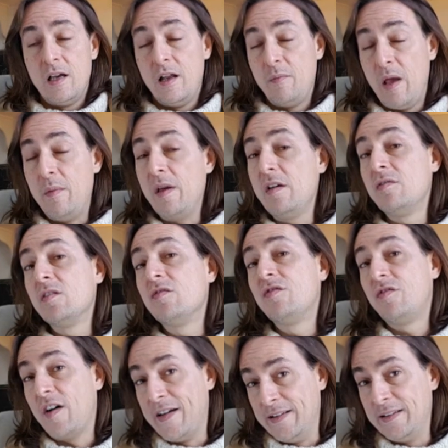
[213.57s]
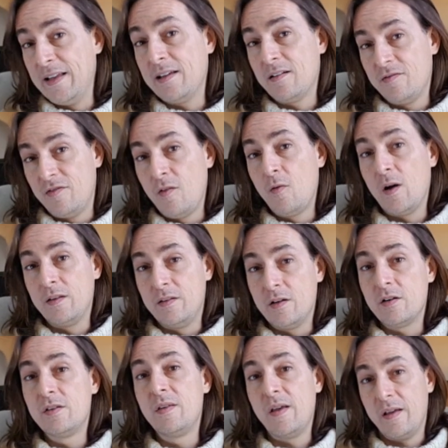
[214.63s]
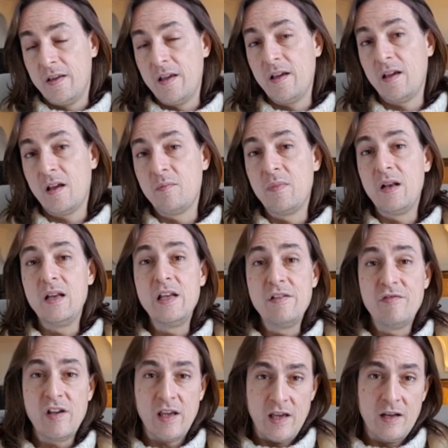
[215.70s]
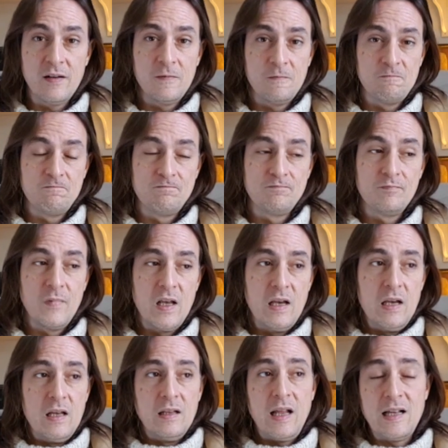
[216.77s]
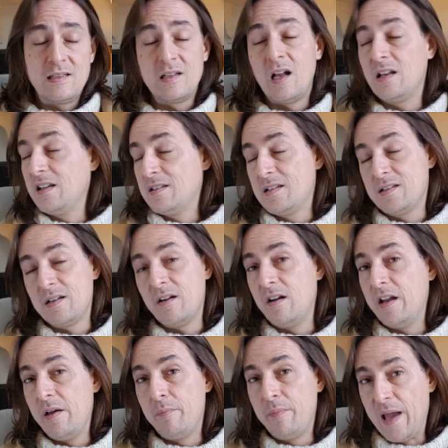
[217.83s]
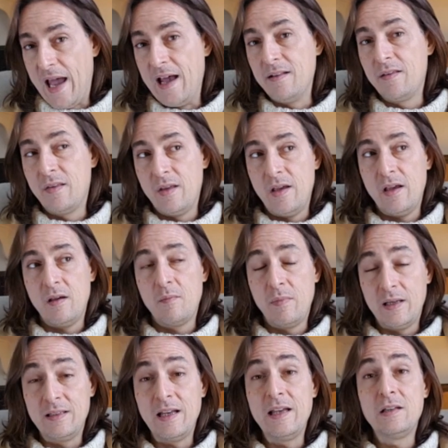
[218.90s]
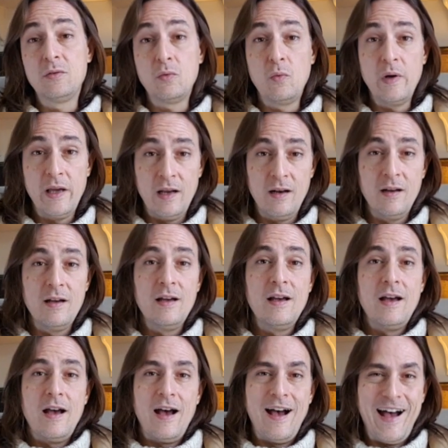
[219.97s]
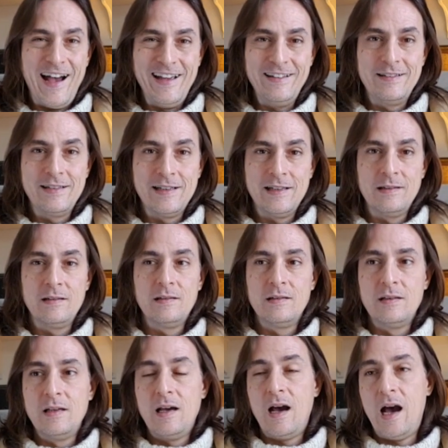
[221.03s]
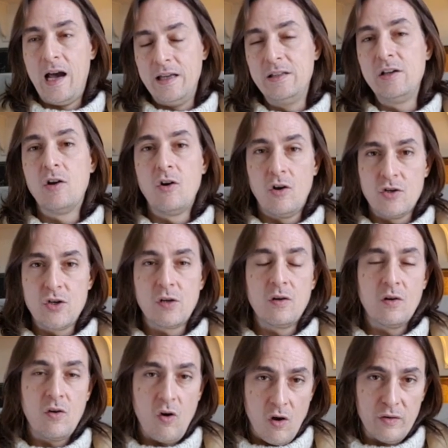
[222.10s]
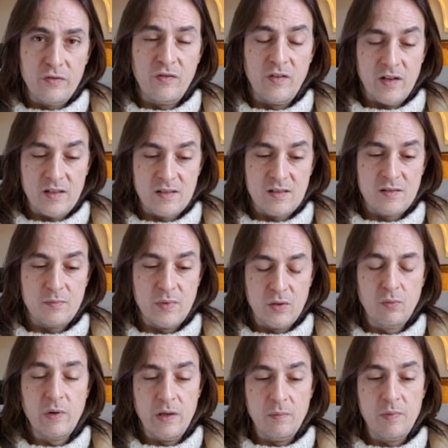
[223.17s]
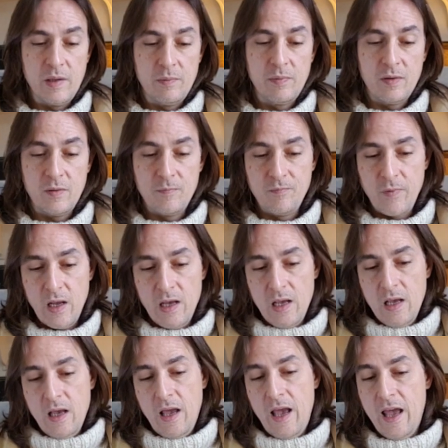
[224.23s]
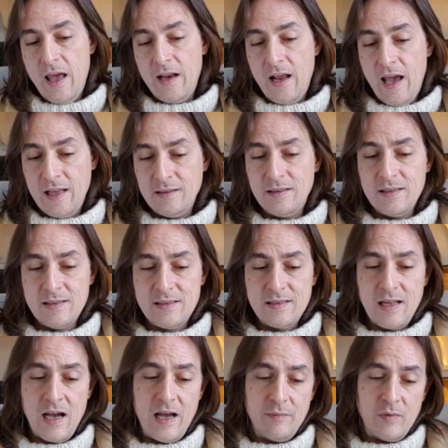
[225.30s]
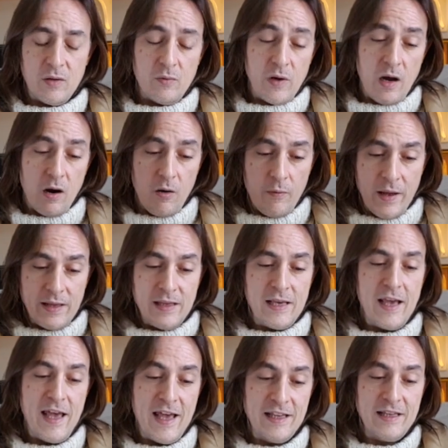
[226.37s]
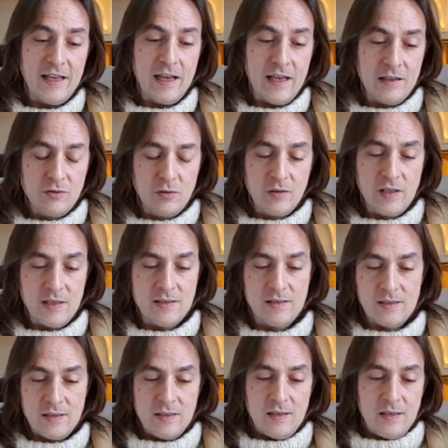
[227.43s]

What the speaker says: and maybe even fighting for what they're thinking and believing in. That's not necessarily a bad thing, but it will heighten ideological conflicts between people. And at this time that we are already heading into this